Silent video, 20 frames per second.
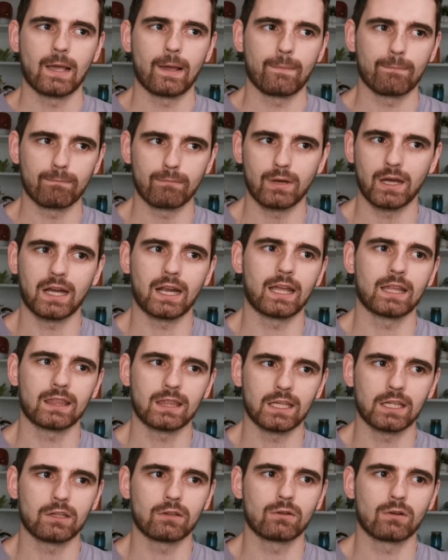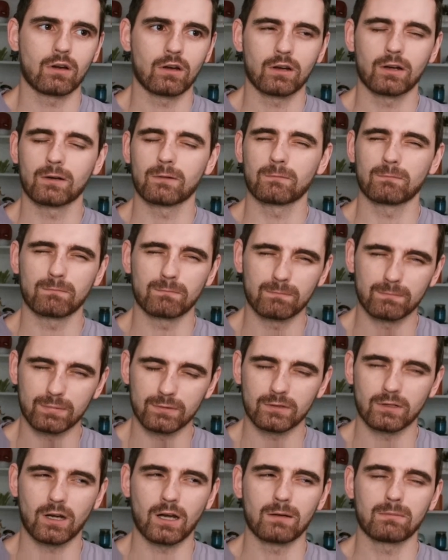But I think you are
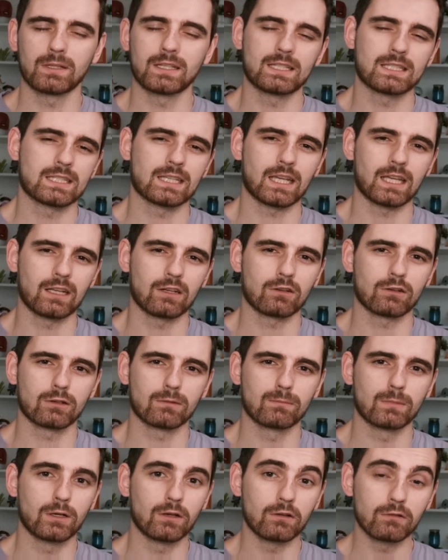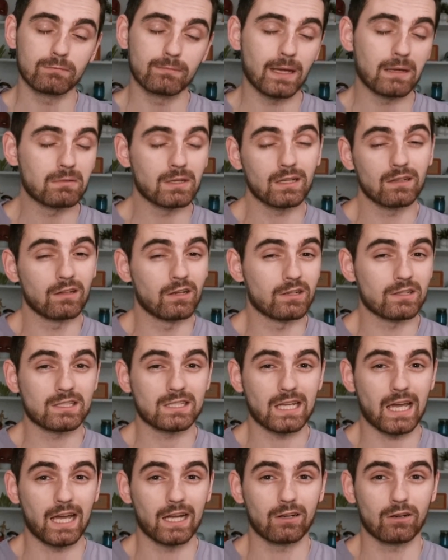probably sticking her in move. Maybe
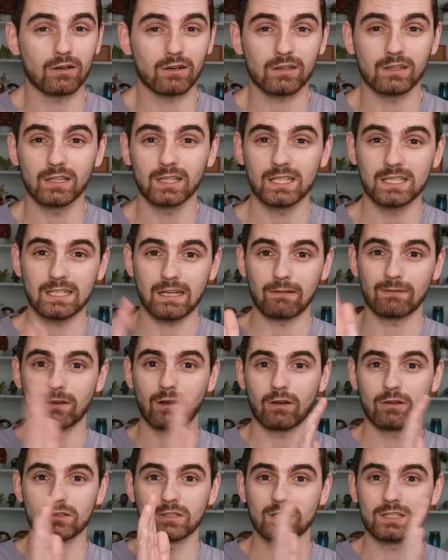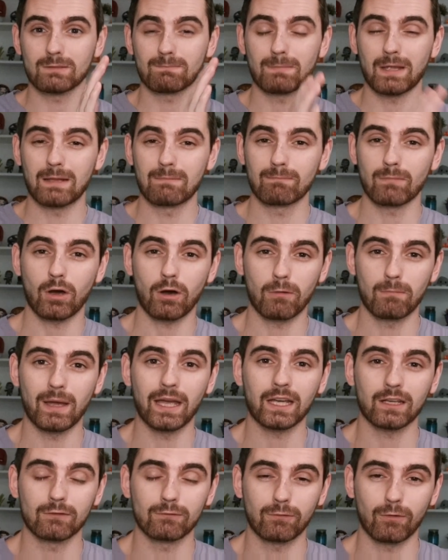alongside Hercules, have cards just pinball
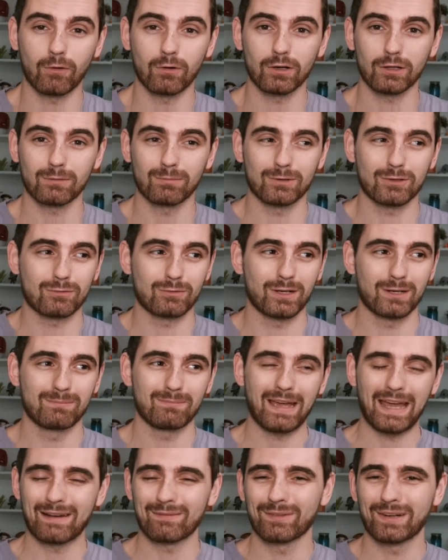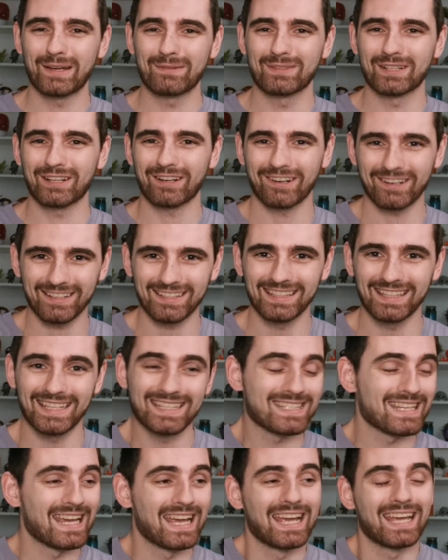back and forth between Madam Web and
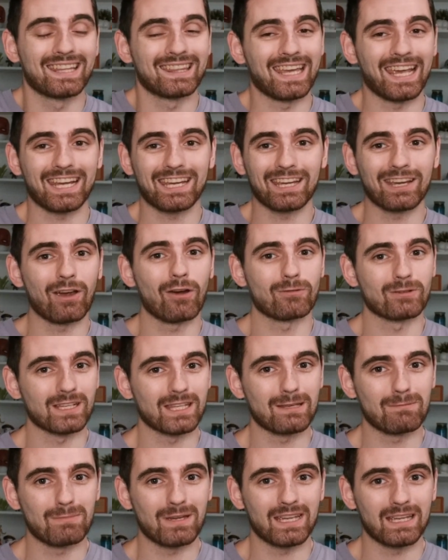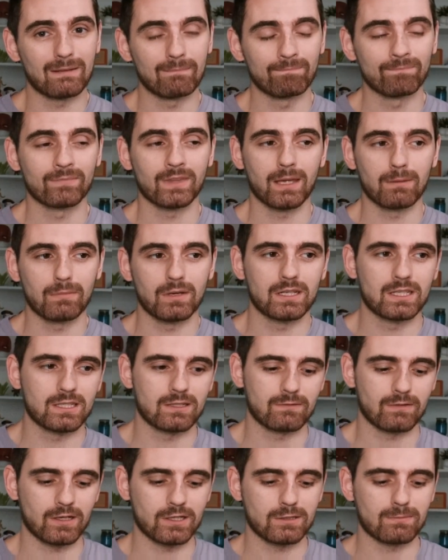Hercules. That could go really big, but it
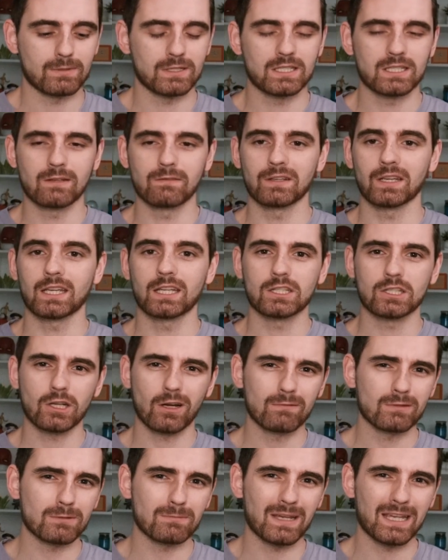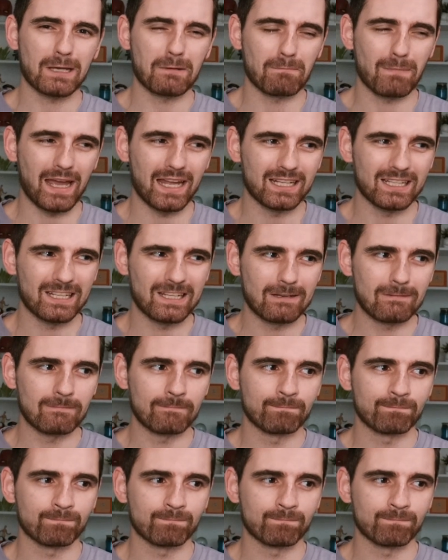is very specific. In terms of being competitive,